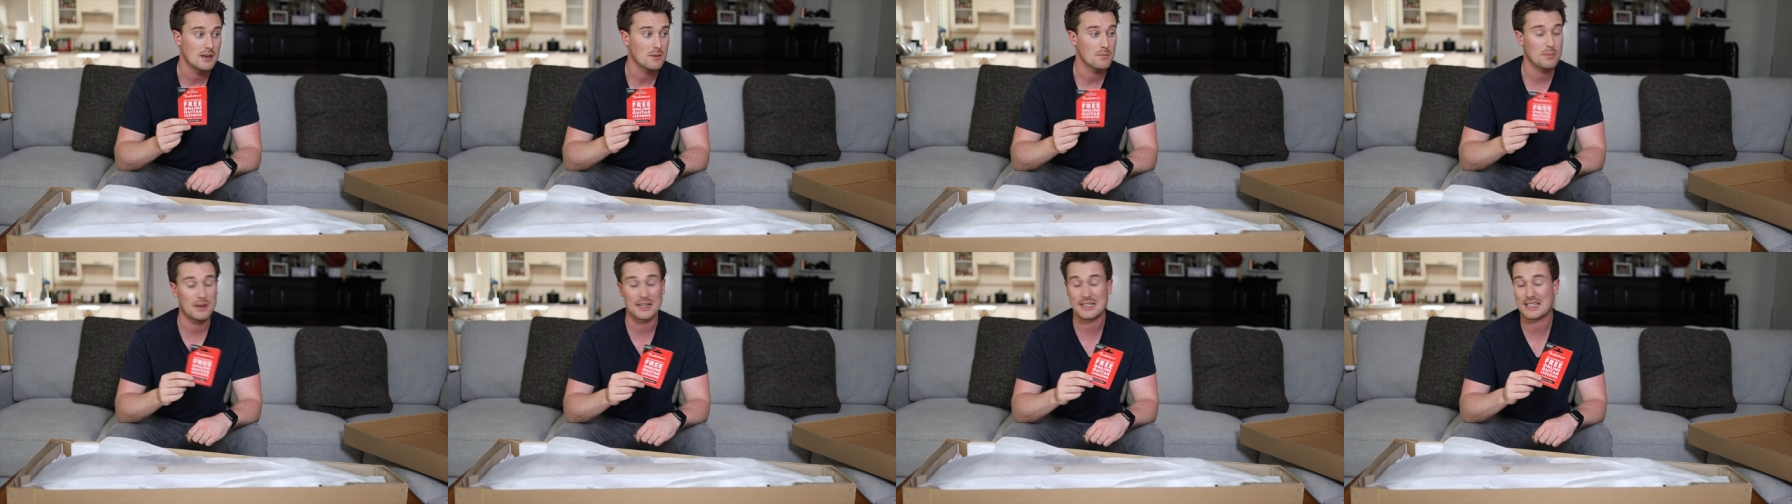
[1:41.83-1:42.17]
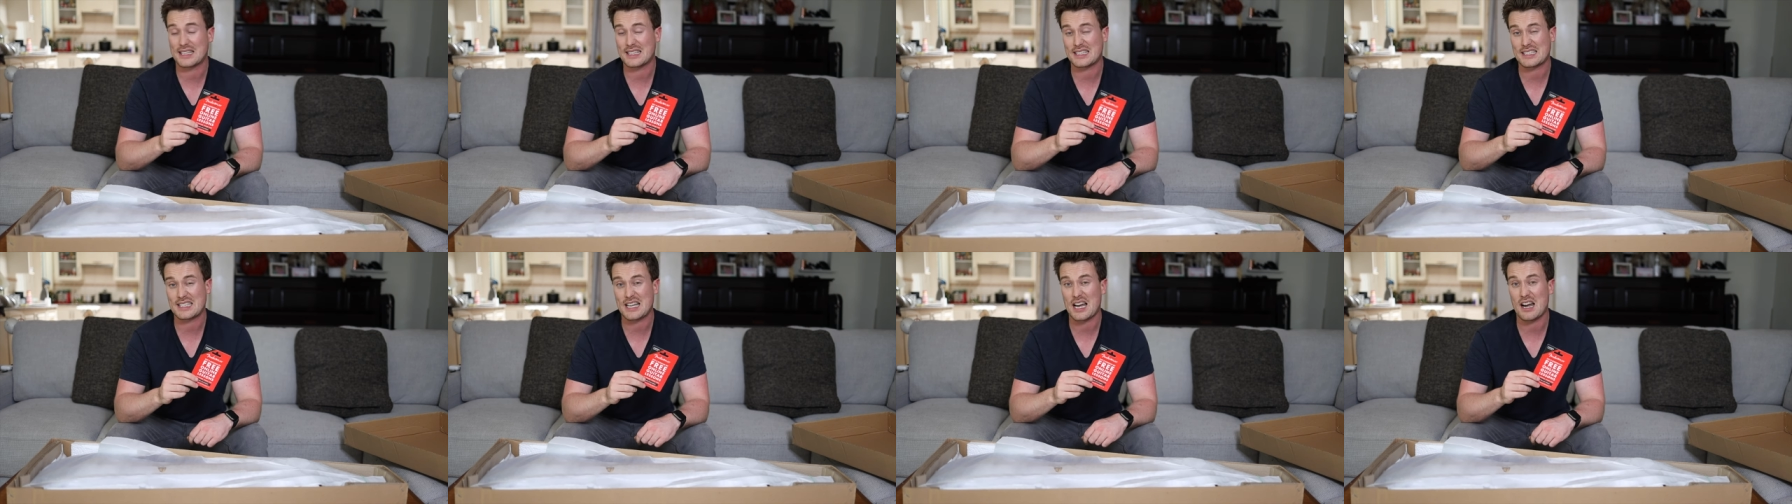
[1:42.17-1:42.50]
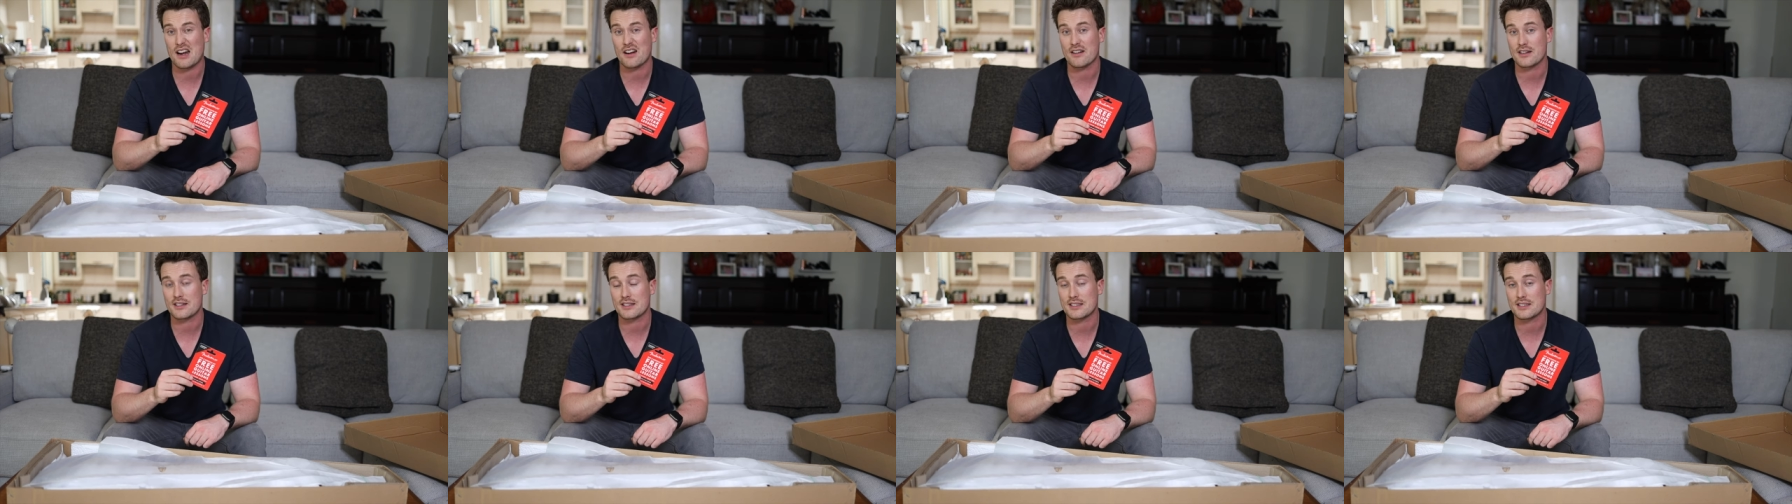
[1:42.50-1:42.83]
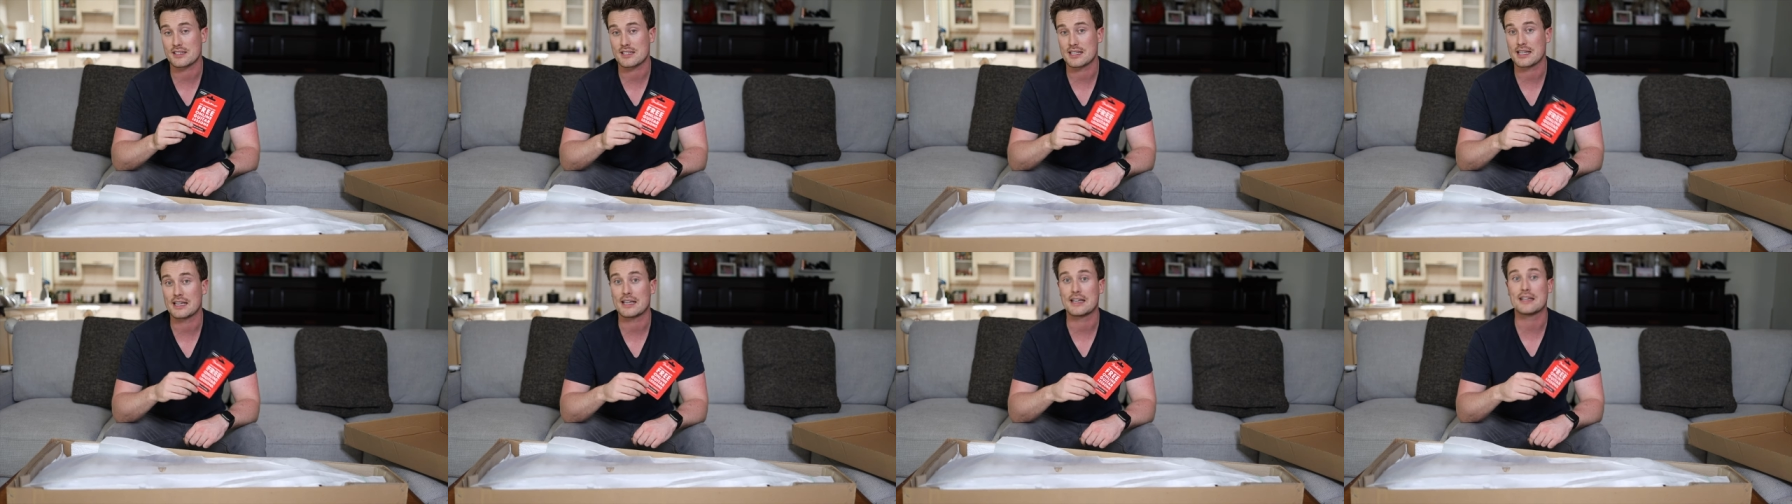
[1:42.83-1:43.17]
budding
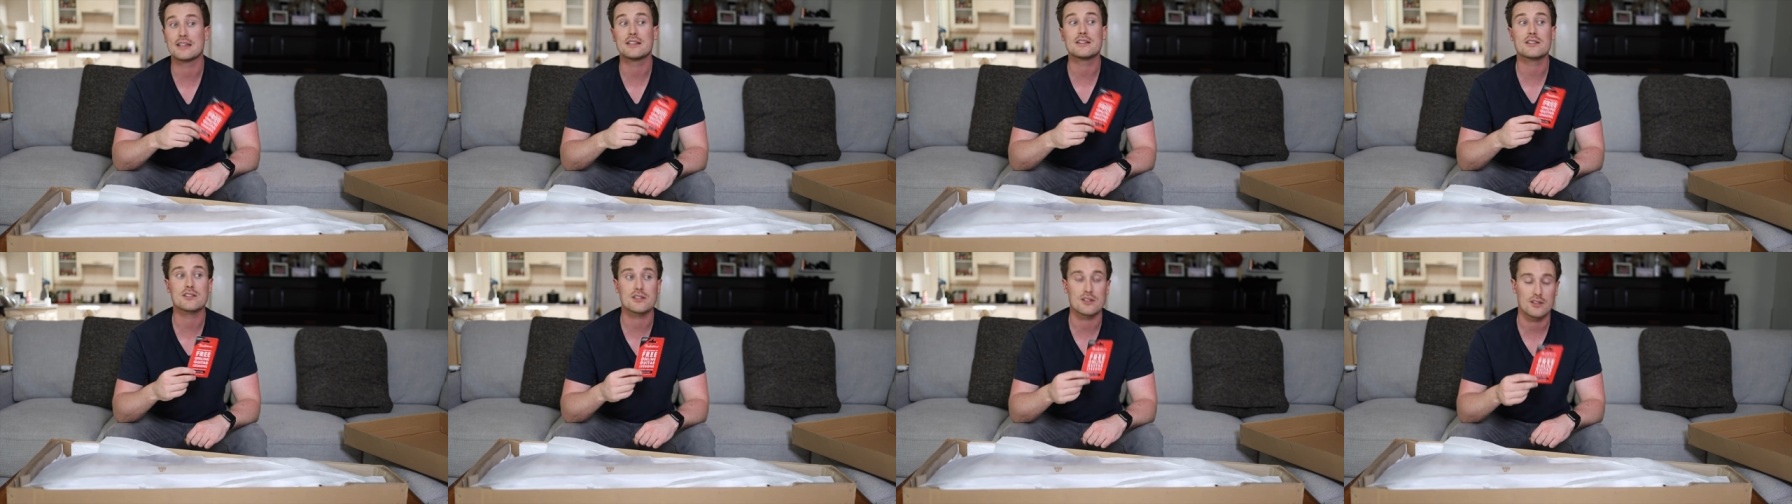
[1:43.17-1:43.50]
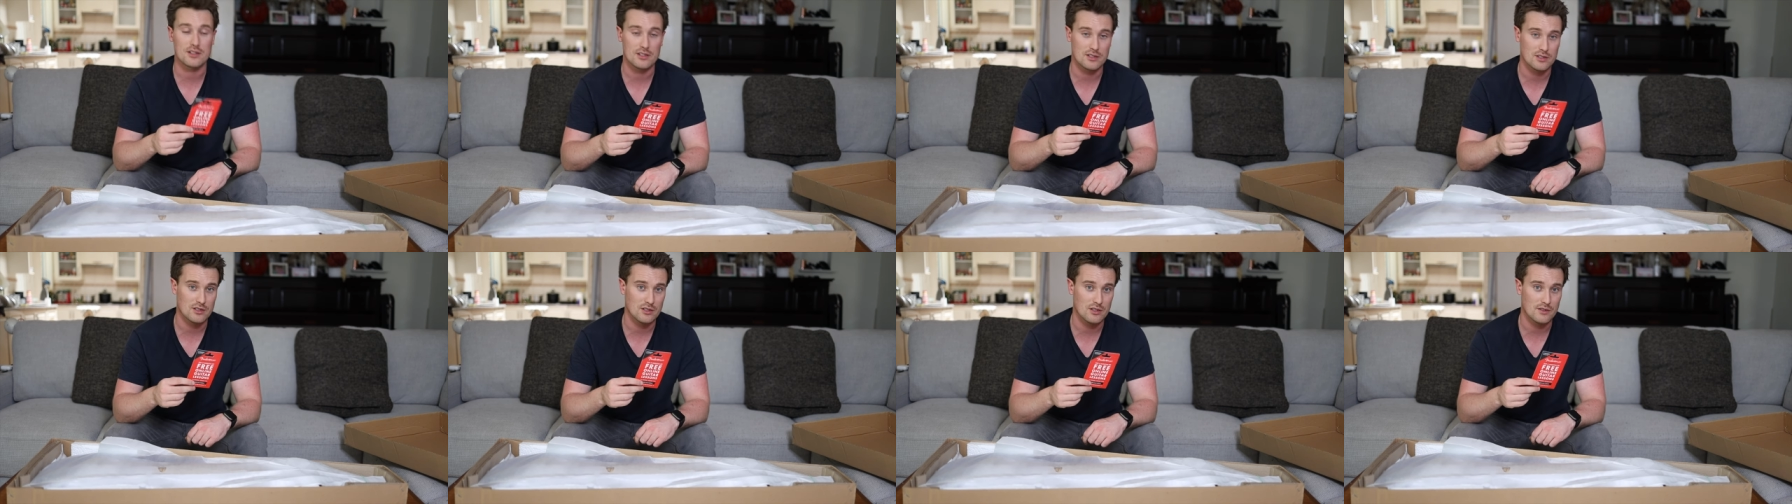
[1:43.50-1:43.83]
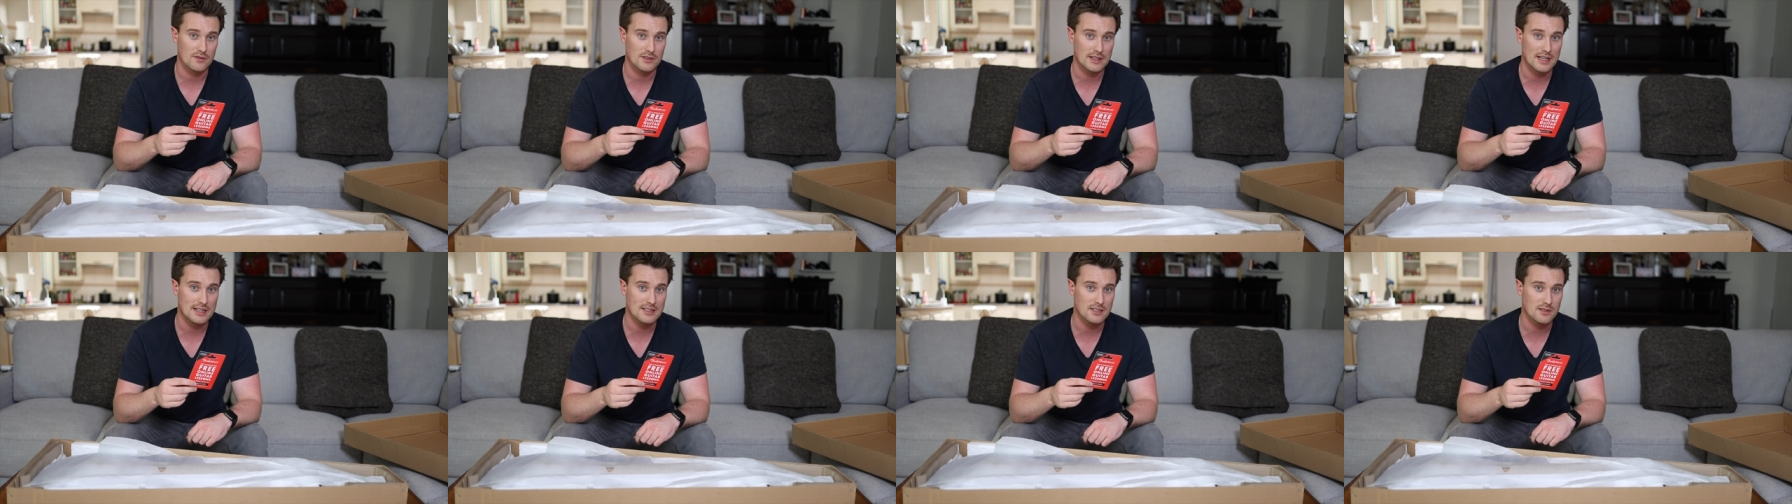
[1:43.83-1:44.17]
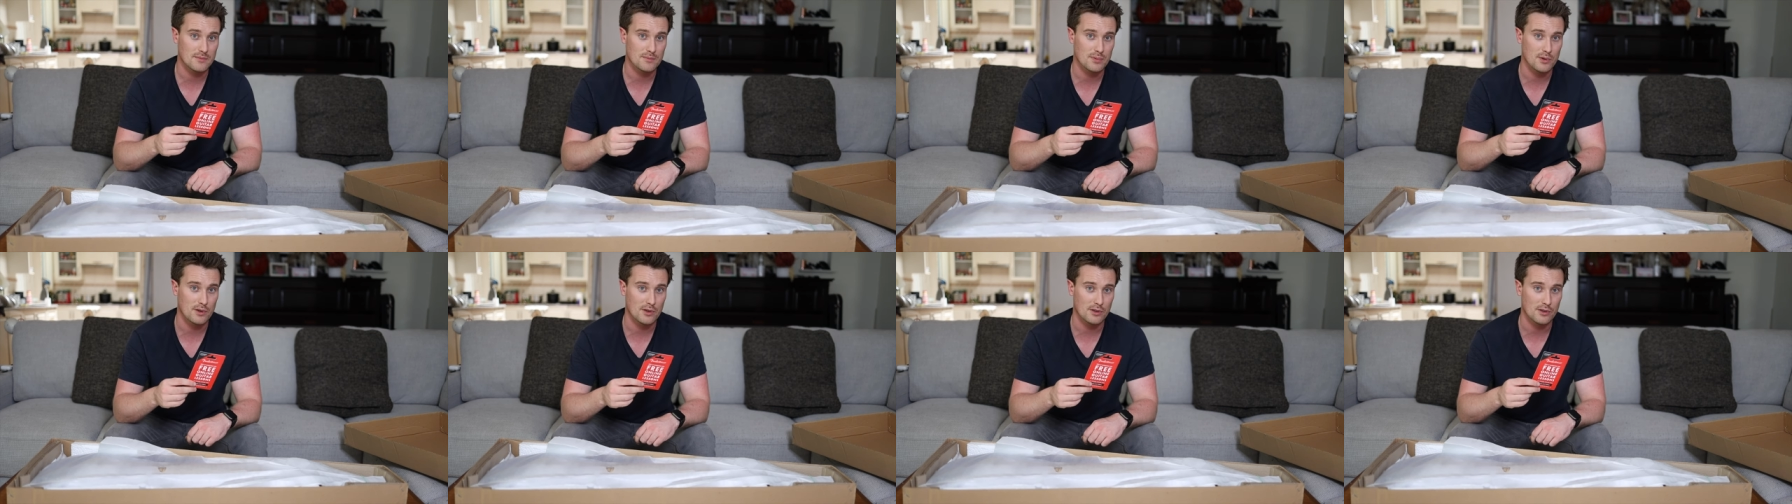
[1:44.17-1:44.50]
guitarists into the sort of
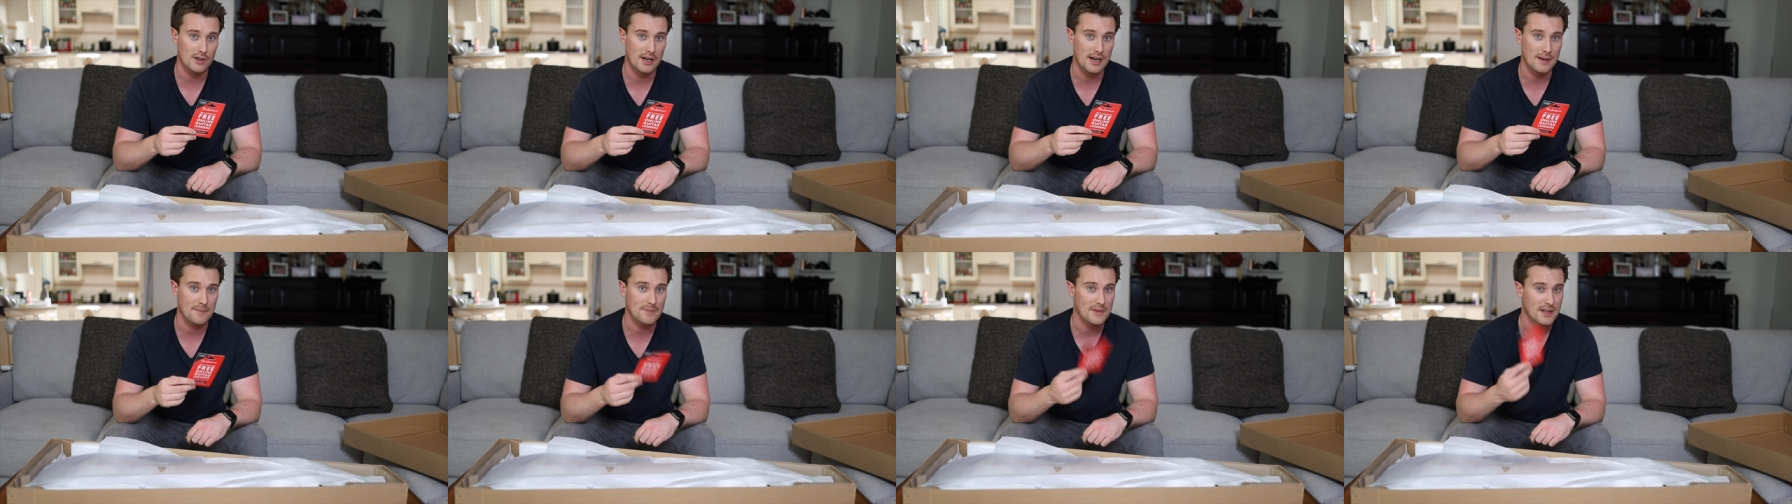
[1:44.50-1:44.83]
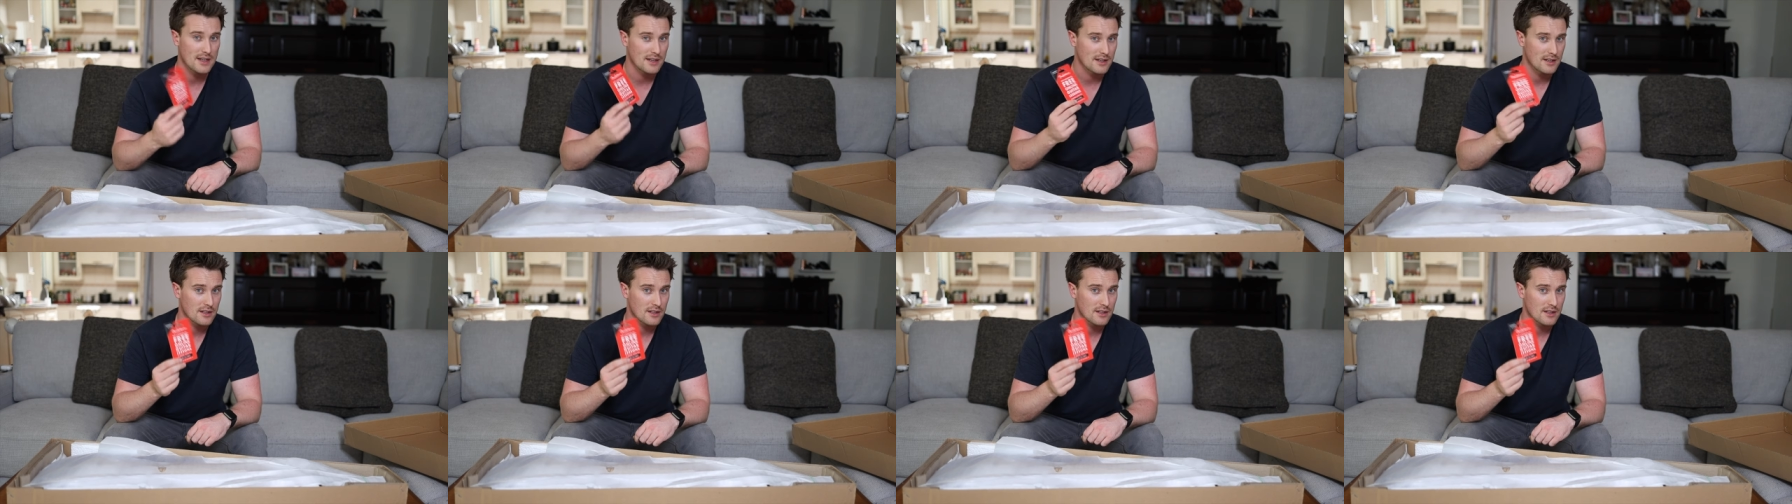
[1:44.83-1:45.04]
lesson program.